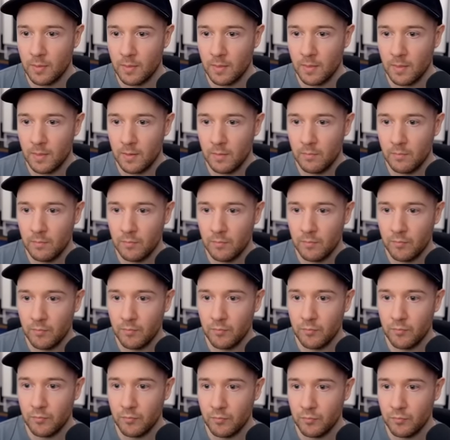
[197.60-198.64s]

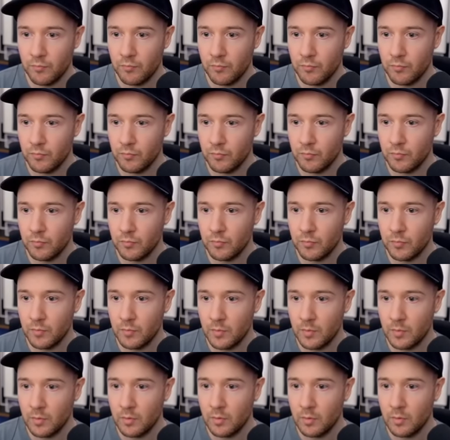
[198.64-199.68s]

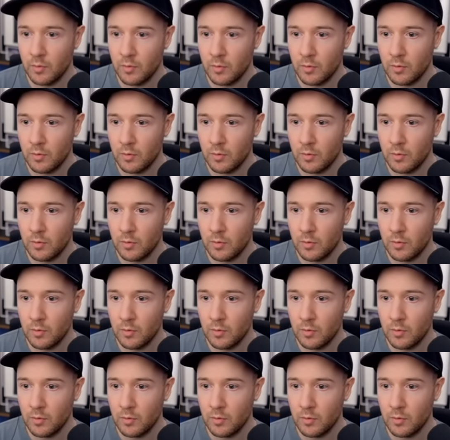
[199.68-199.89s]
Nothing is said.